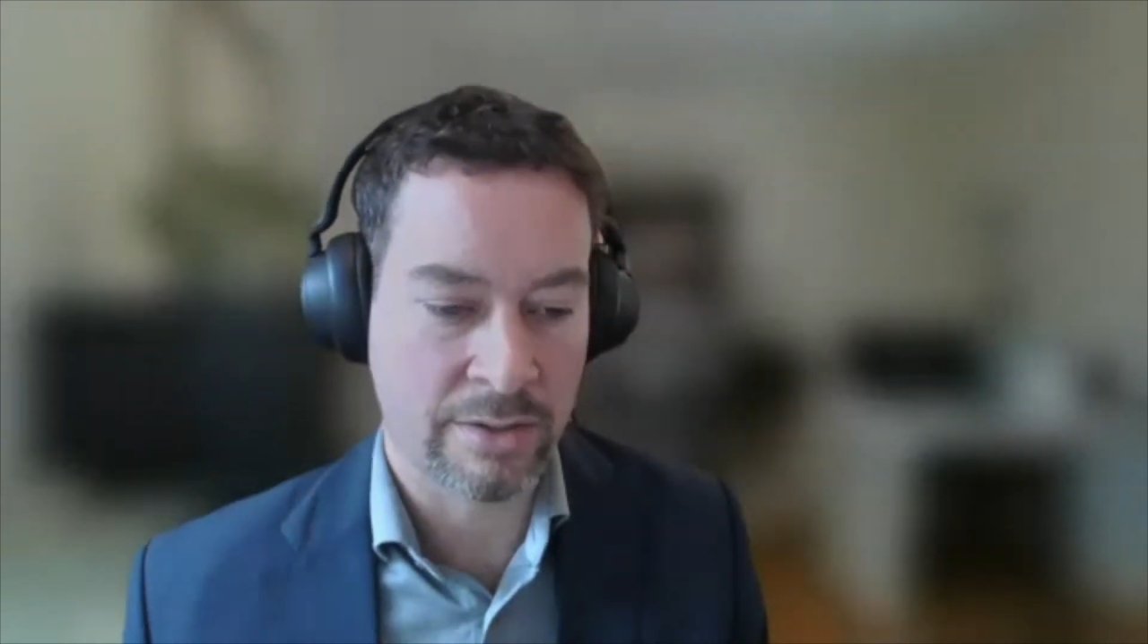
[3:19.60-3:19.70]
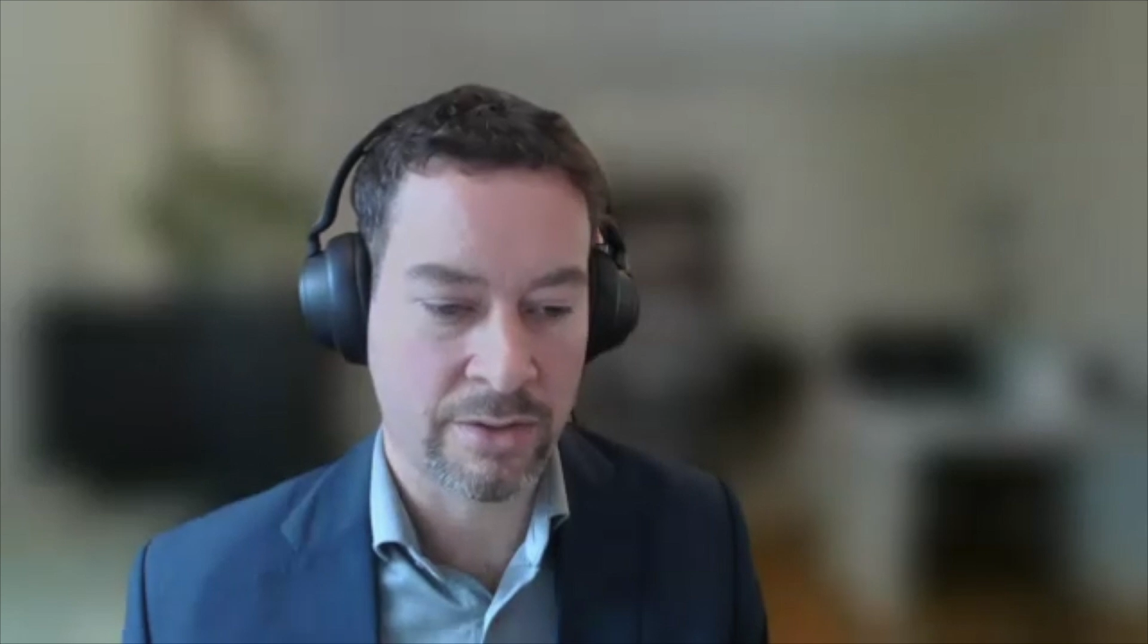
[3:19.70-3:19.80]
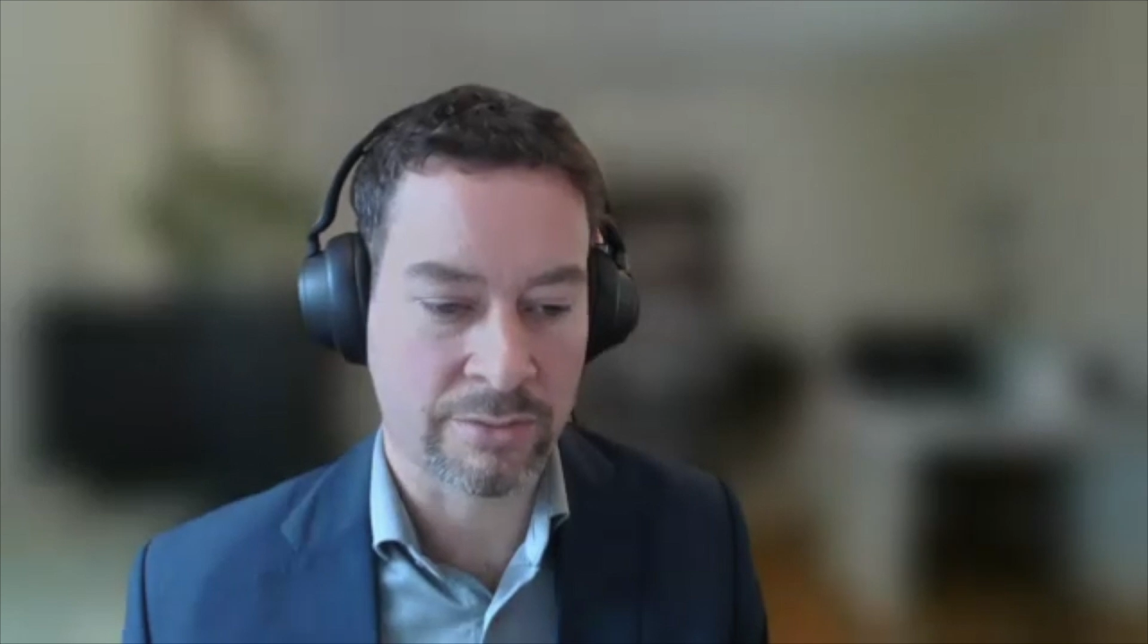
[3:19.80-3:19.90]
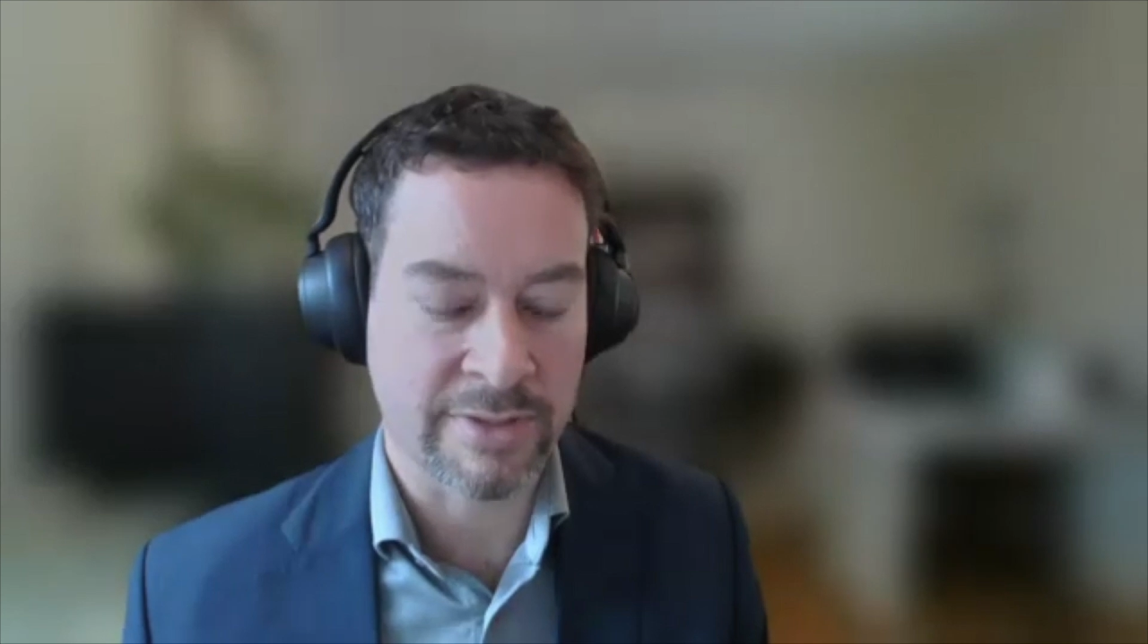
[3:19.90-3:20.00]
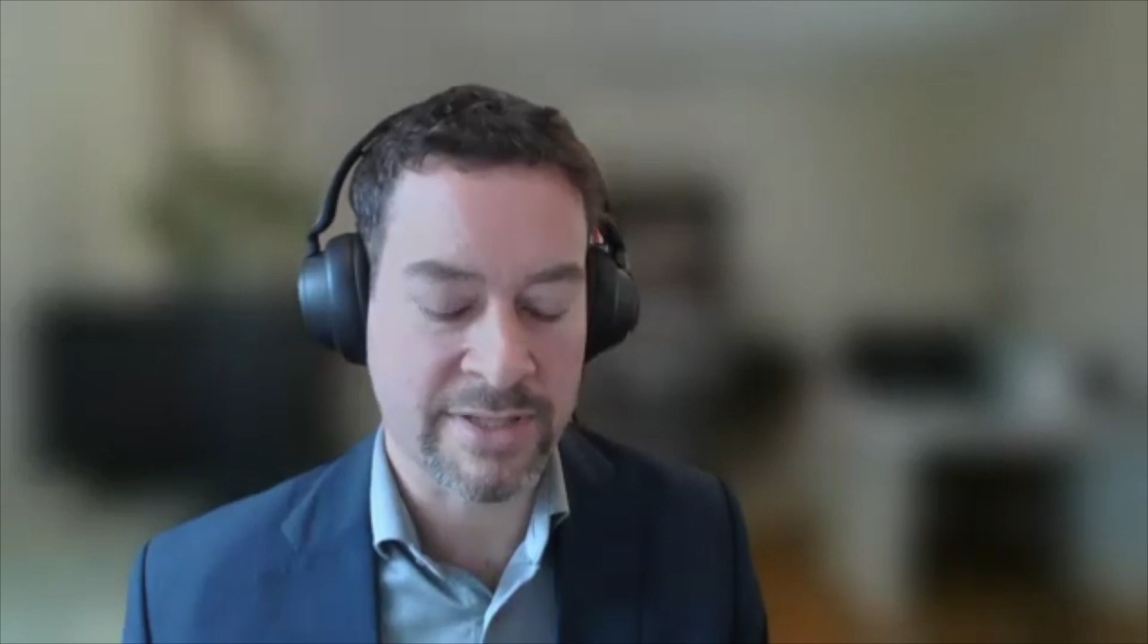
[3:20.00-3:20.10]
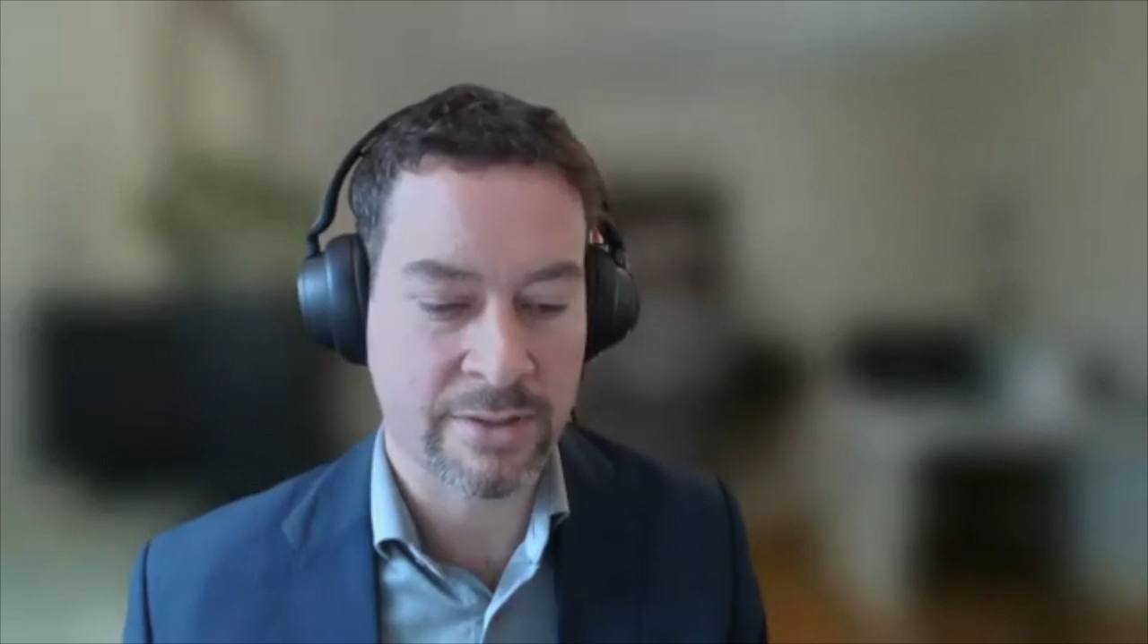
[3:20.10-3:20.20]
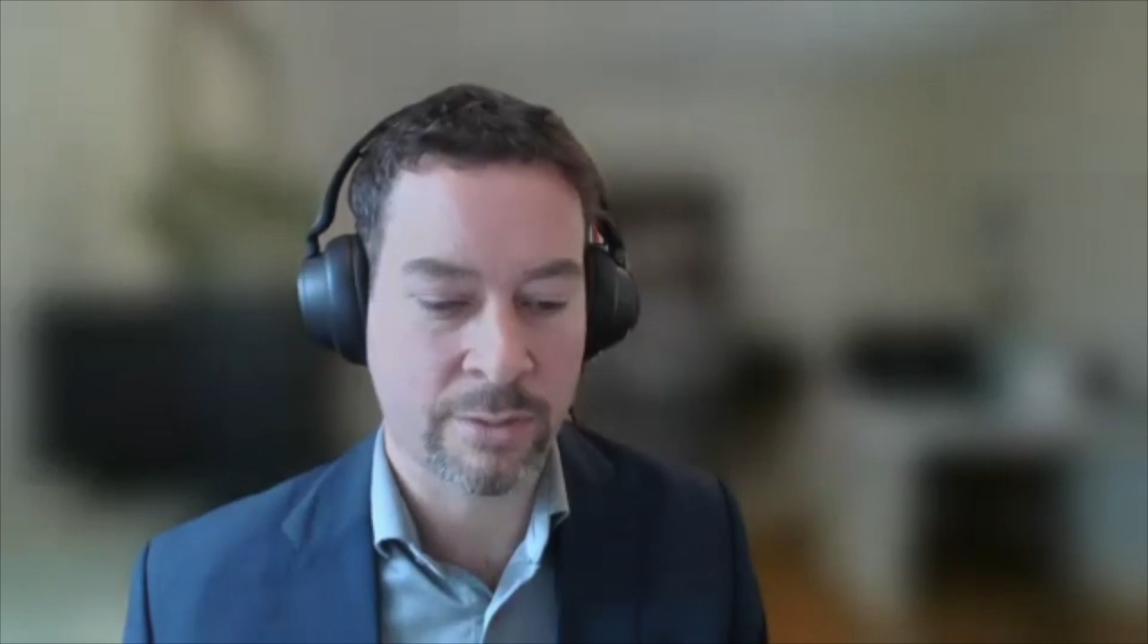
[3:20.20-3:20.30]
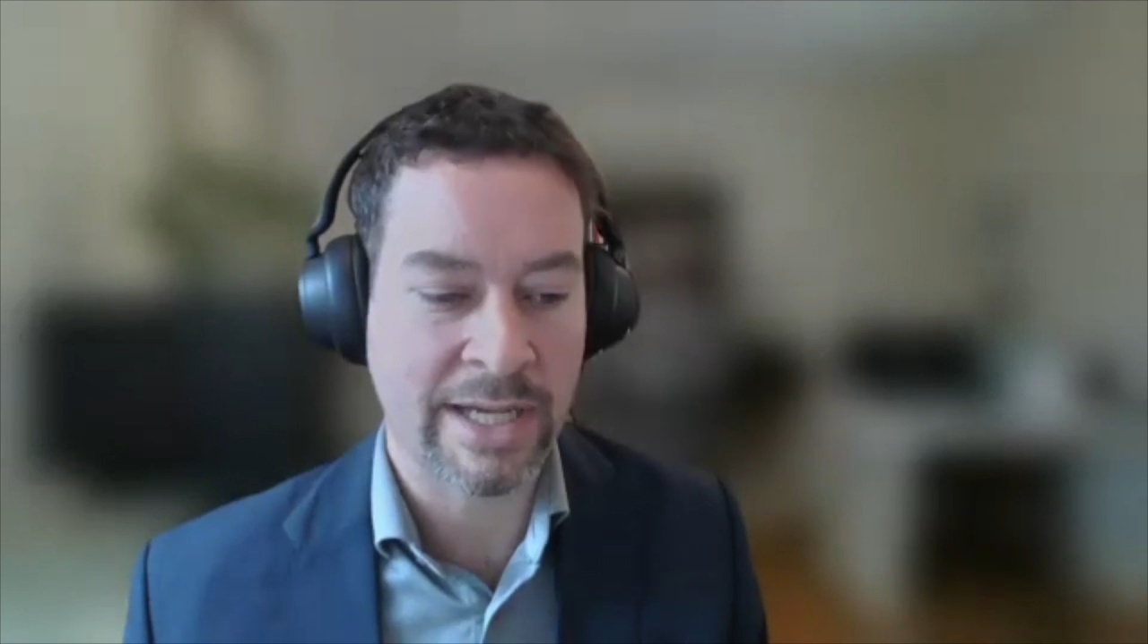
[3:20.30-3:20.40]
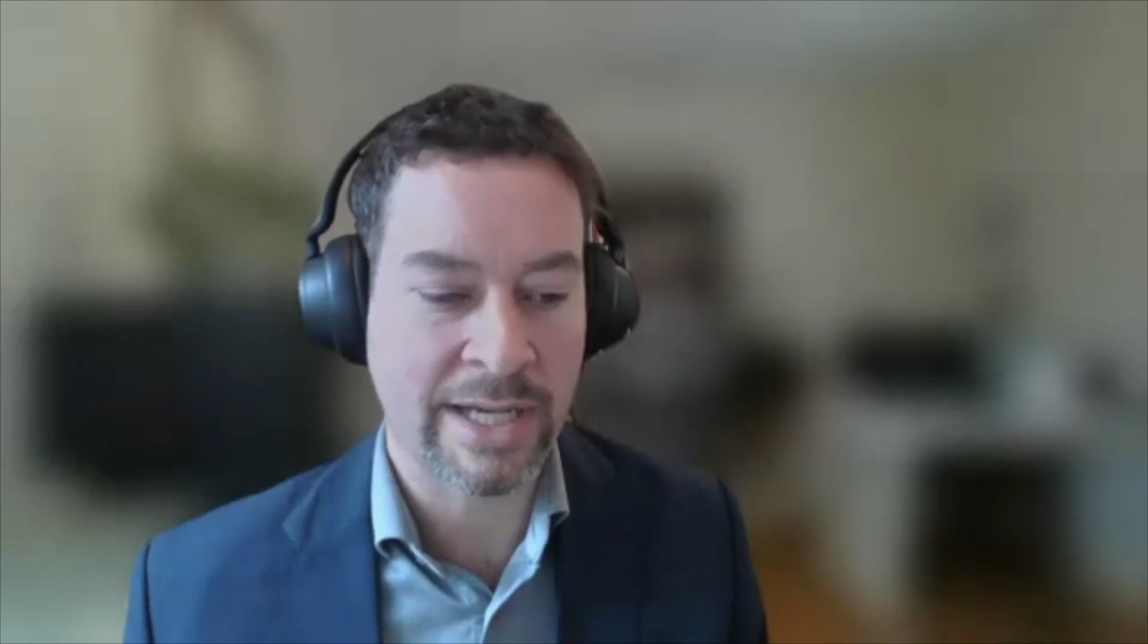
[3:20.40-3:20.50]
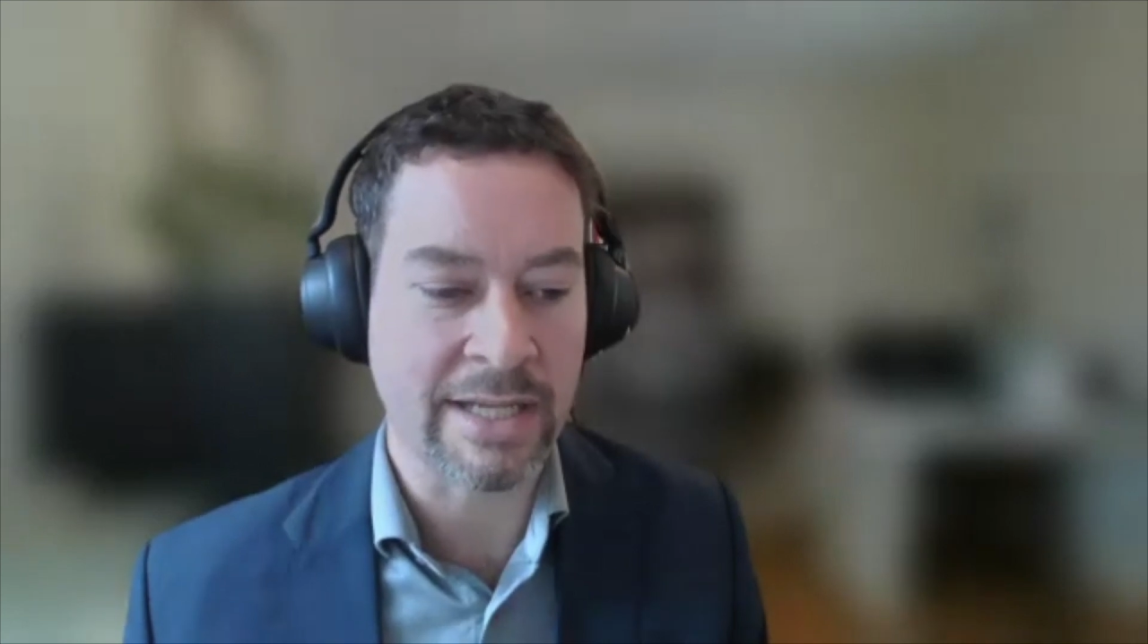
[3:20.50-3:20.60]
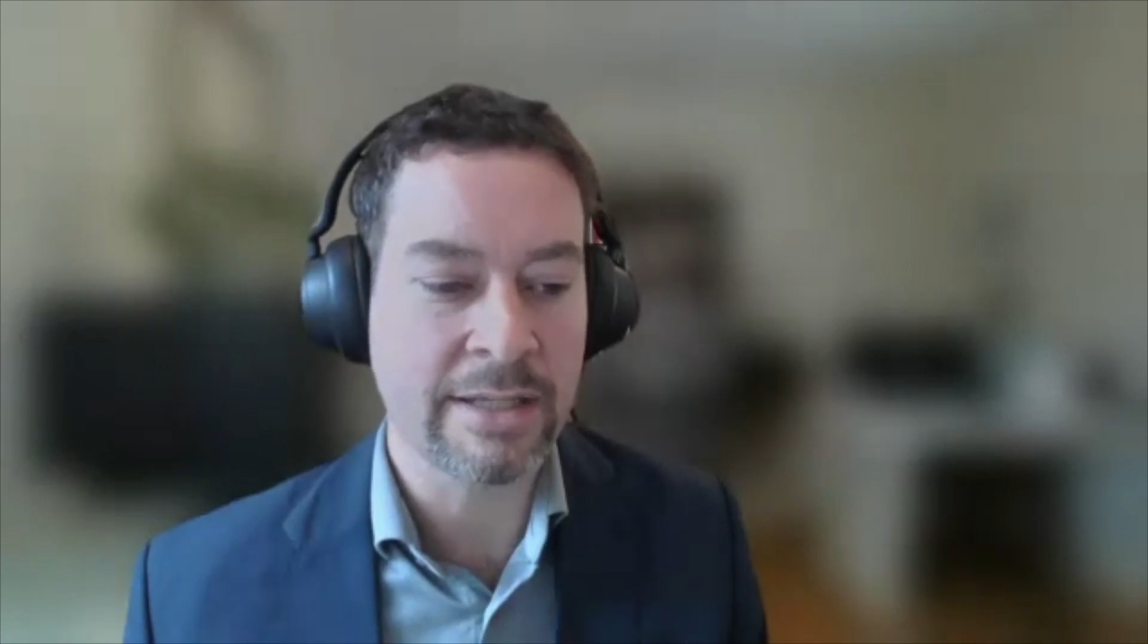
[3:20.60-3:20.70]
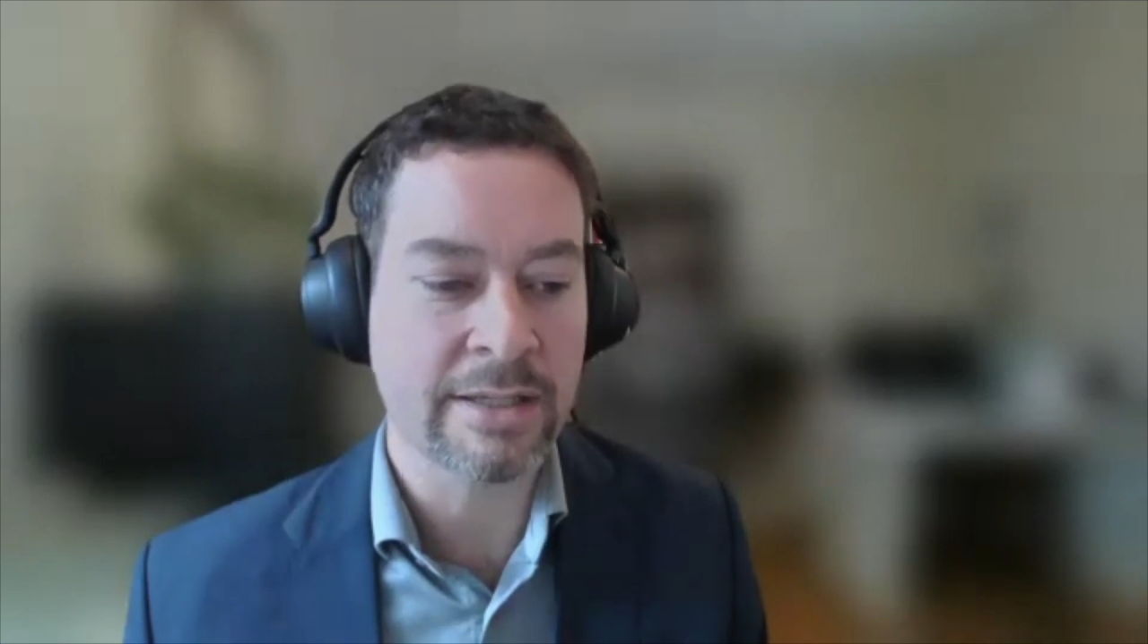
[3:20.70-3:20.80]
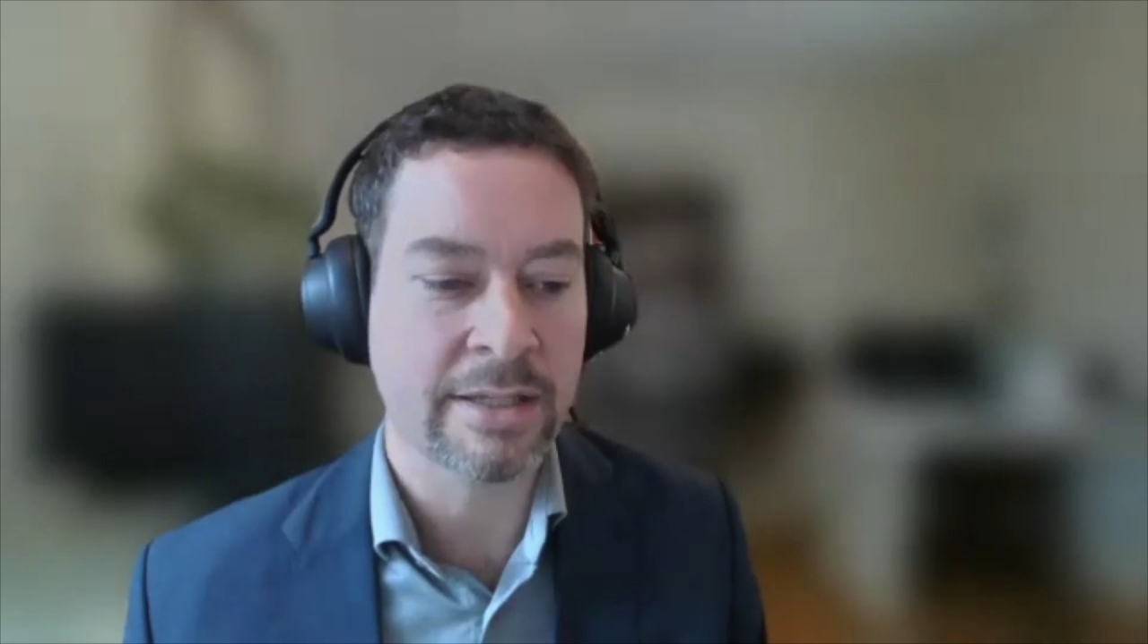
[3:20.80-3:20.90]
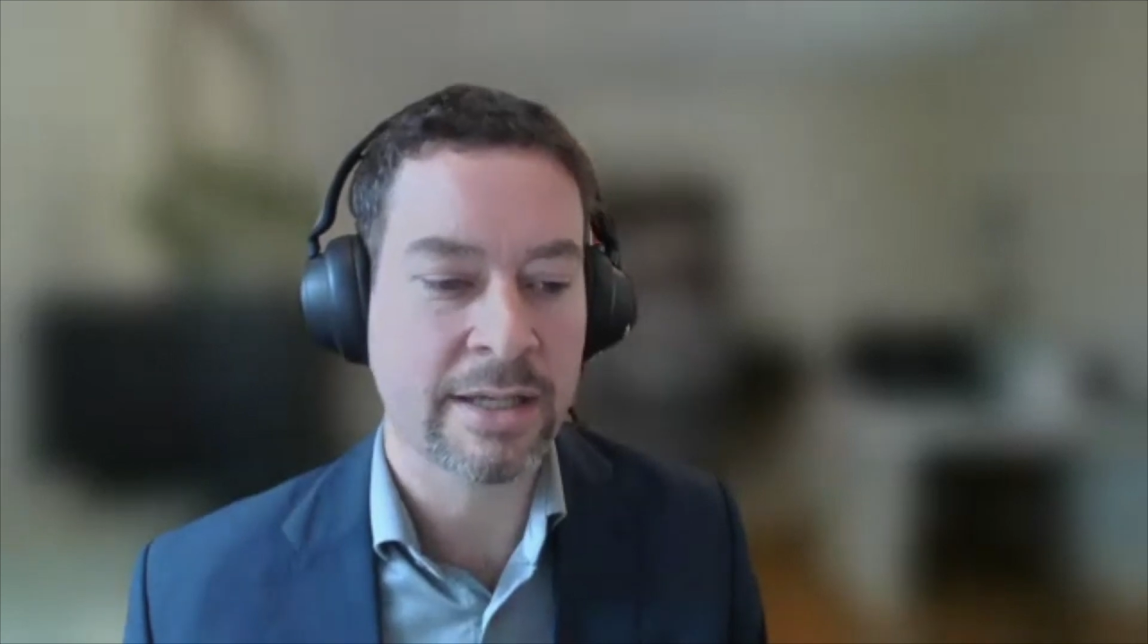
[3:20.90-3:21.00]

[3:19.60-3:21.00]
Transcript: risk away,